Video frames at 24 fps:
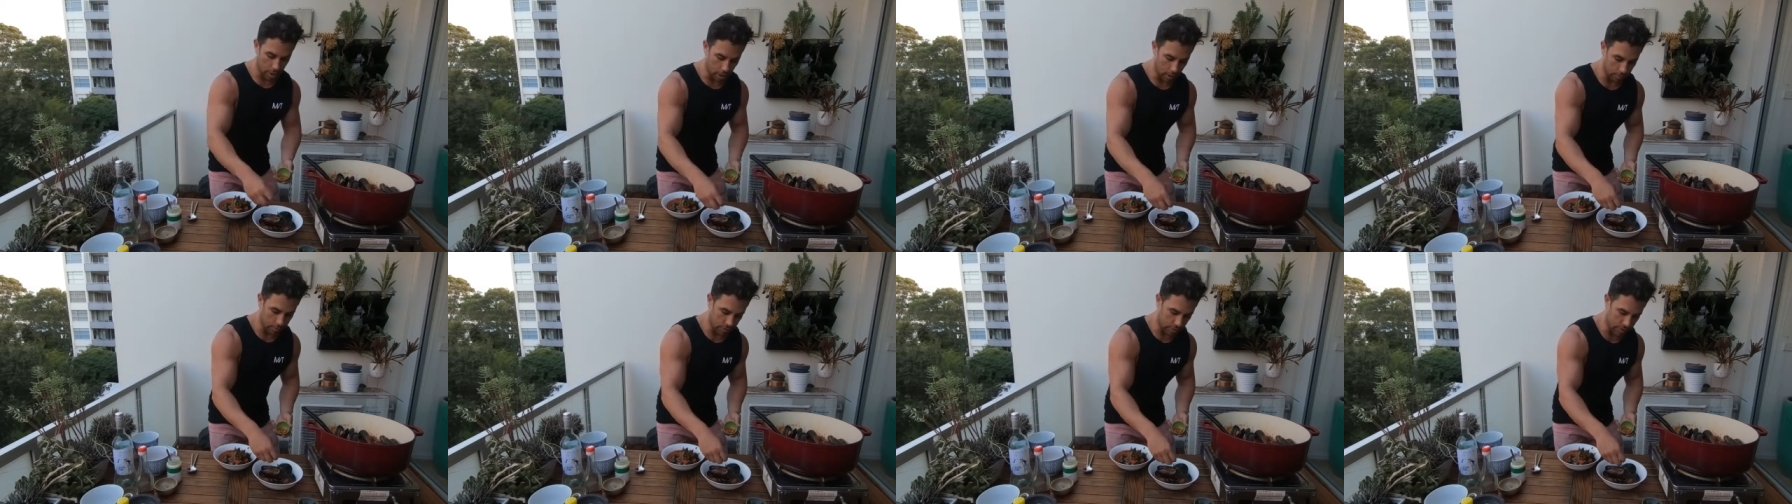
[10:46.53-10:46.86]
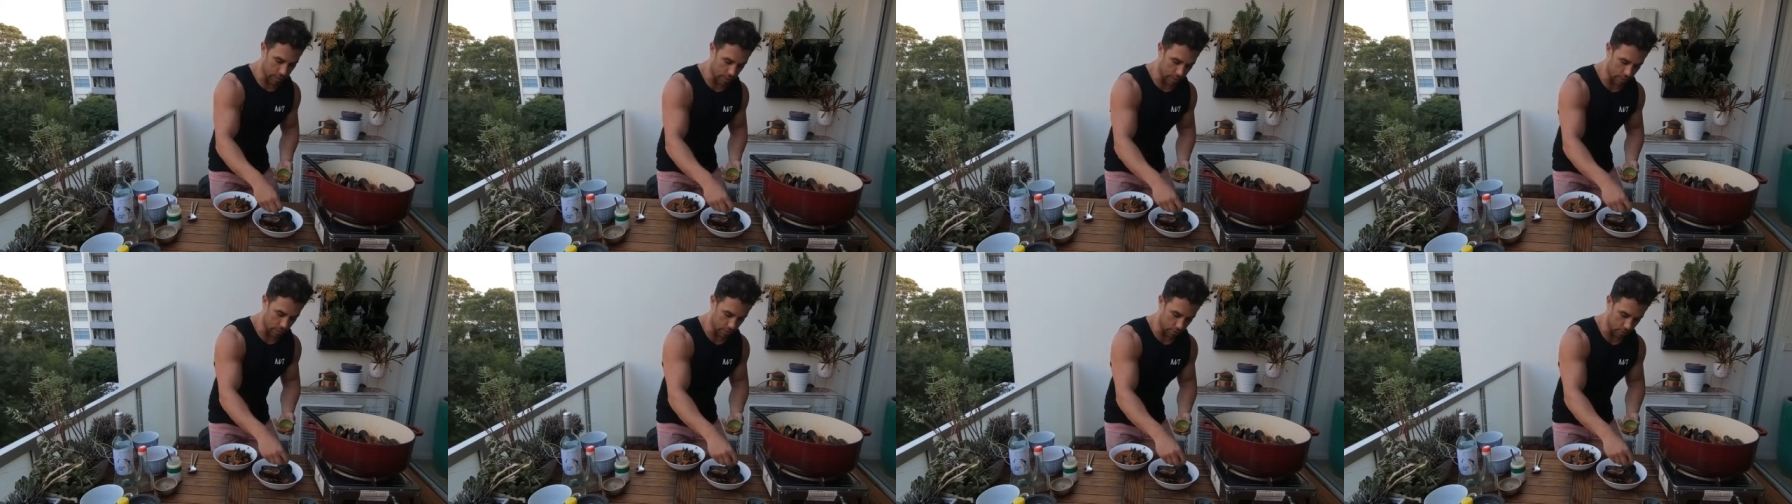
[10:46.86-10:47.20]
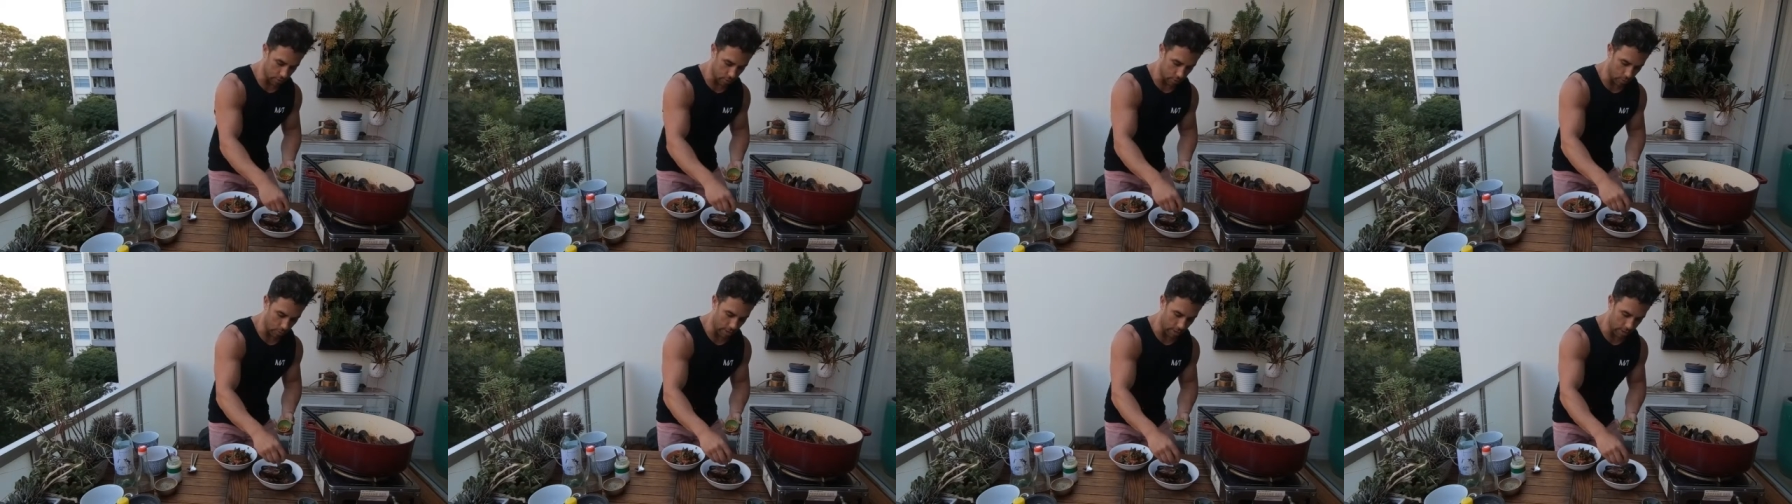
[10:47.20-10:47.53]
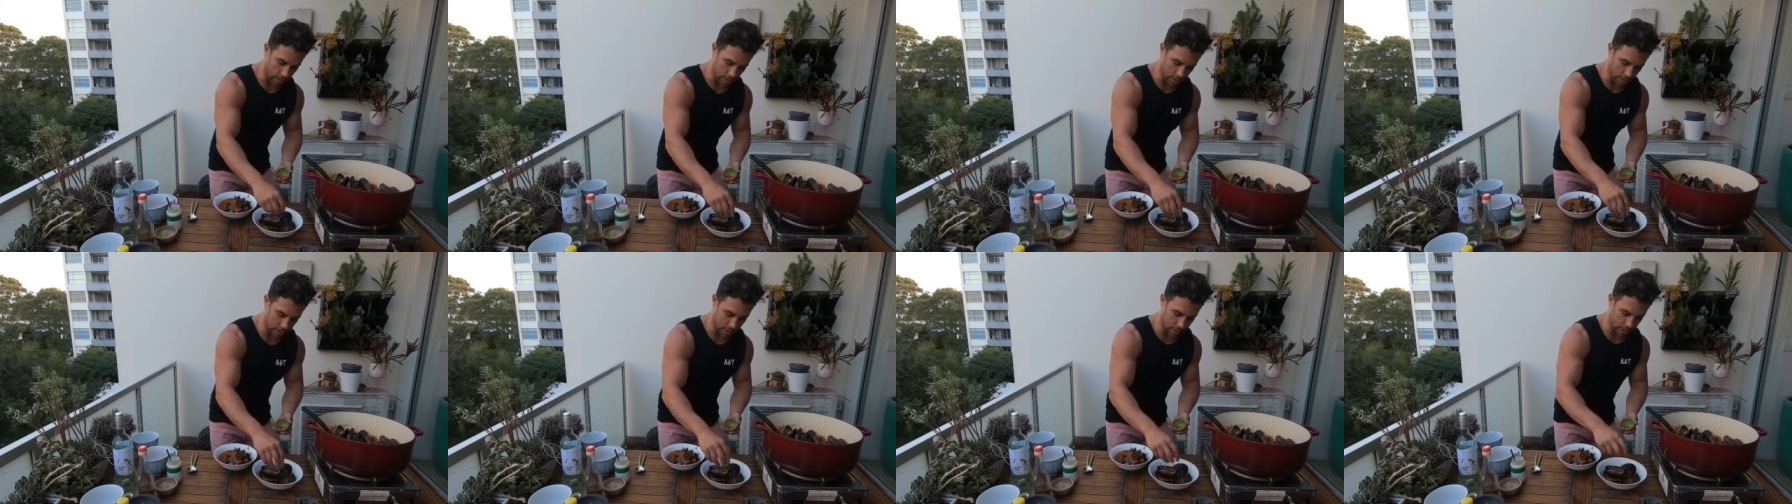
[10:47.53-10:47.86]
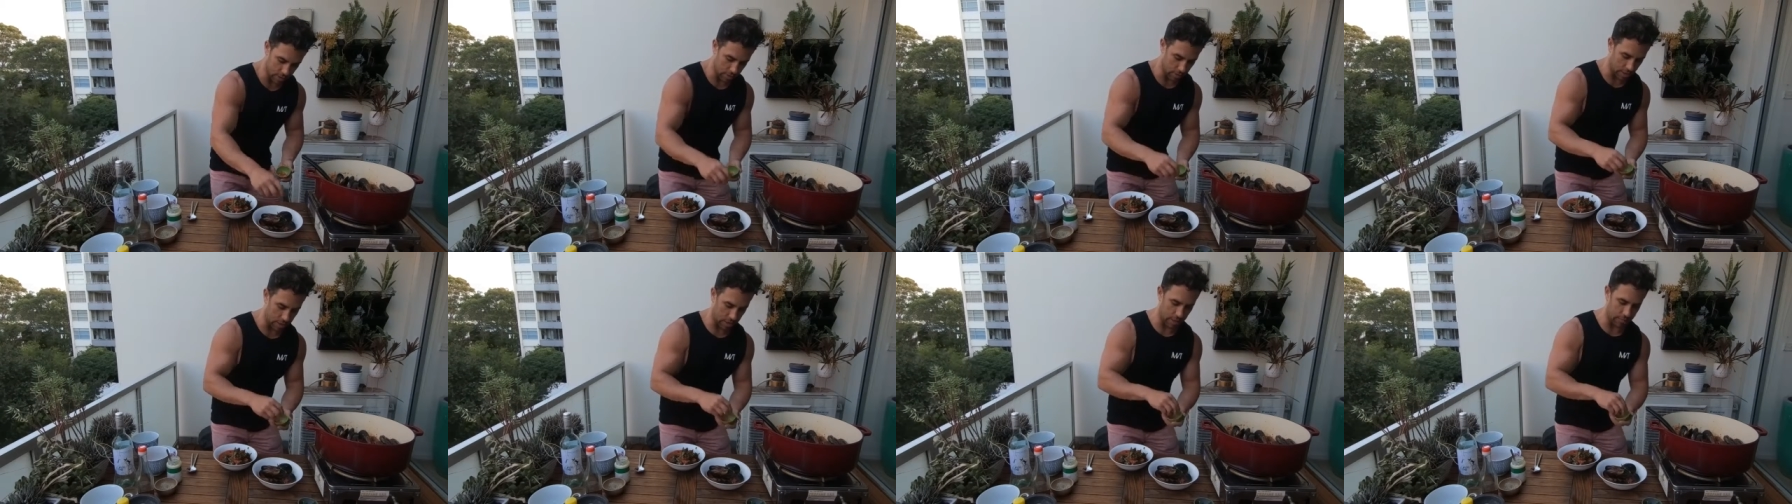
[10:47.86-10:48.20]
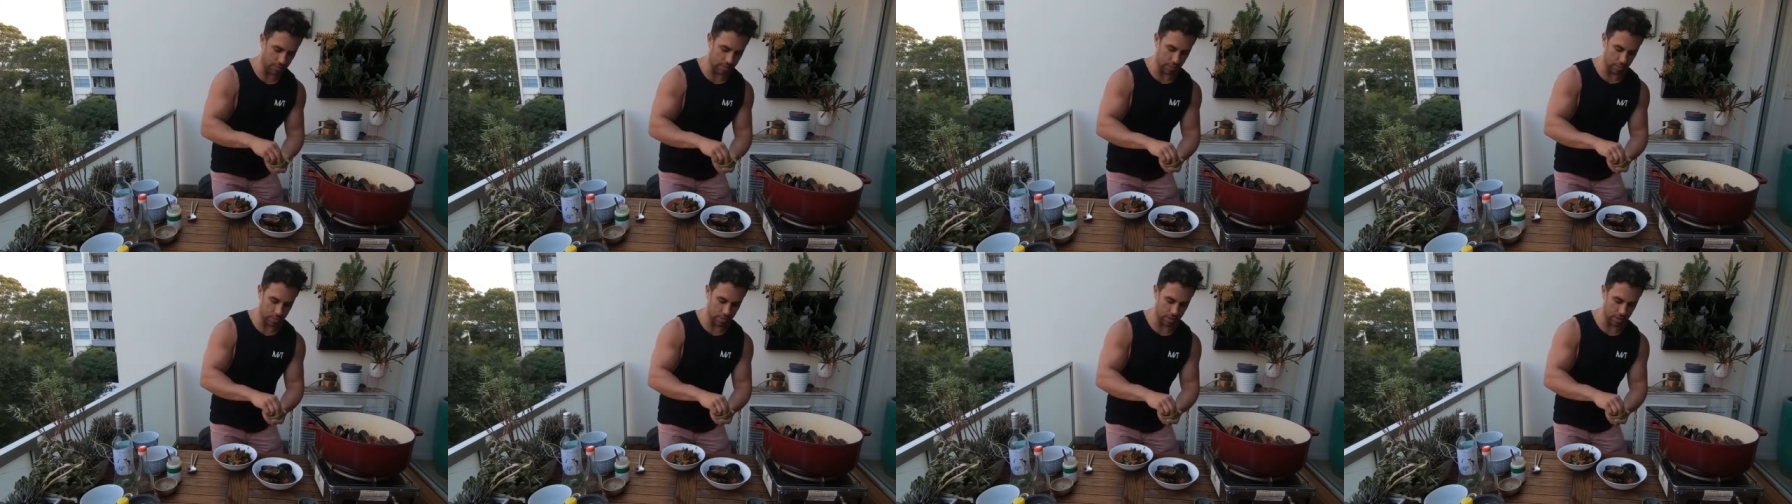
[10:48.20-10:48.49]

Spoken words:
I'm just going to do it on one of these because my lovely